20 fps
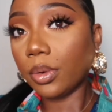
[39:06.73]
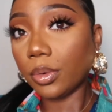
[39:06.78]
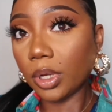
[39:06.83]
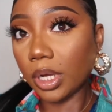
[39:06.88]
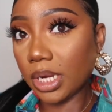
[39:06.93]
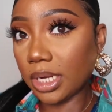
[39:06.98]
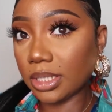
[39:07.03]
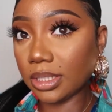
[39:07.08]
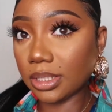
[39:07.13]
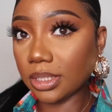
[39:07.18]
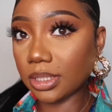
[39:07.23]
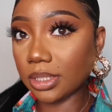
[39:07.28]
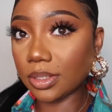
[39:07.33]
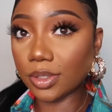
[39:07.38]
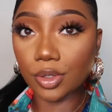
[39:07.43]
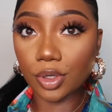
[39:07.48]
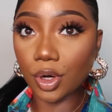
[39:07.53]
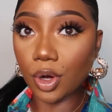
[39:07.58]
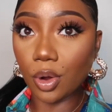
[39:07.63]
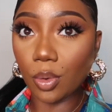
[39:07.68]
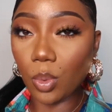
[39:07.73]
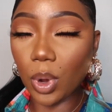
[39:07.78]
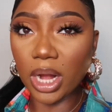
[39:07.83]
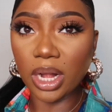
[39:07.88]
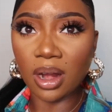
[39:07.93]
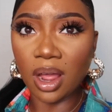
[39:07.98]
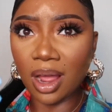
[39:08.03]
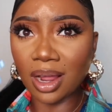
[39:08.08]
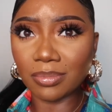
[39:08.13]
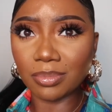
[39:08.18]
because you know why
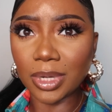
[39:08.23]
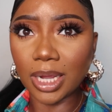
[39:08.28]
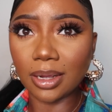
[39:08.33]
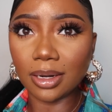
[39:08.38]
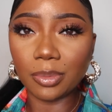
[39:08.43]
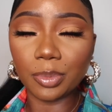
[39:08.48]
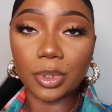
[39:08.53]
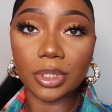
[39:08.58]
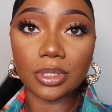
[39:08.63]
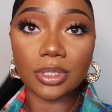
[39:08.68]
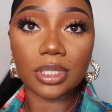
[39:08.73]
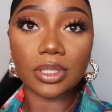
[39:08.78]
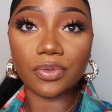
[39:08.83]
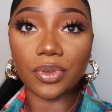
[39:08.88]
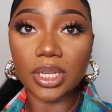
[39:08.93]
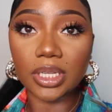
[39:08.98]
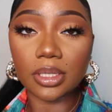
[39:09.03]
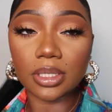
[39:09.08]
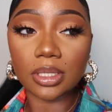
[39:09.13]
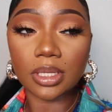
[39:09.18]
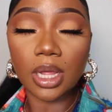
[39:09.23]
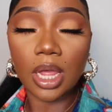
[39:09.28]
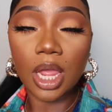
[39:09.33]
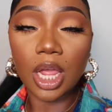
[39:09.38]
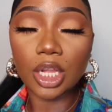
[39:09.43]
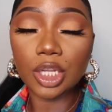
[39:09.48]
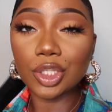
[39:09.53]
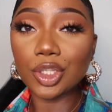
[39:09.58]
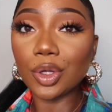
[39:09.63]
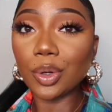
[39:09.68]
not i'm not gonna put the space
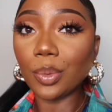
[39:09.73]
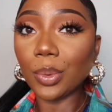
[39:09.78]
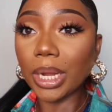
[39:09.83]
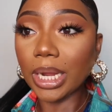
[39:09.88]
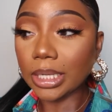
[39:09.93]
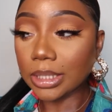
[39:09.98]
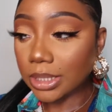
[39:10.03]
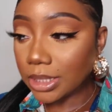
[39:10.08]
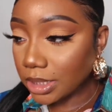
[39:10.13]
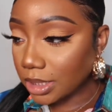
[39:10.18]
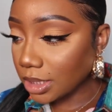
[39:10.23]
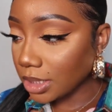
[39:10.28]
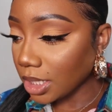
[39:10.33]
to waste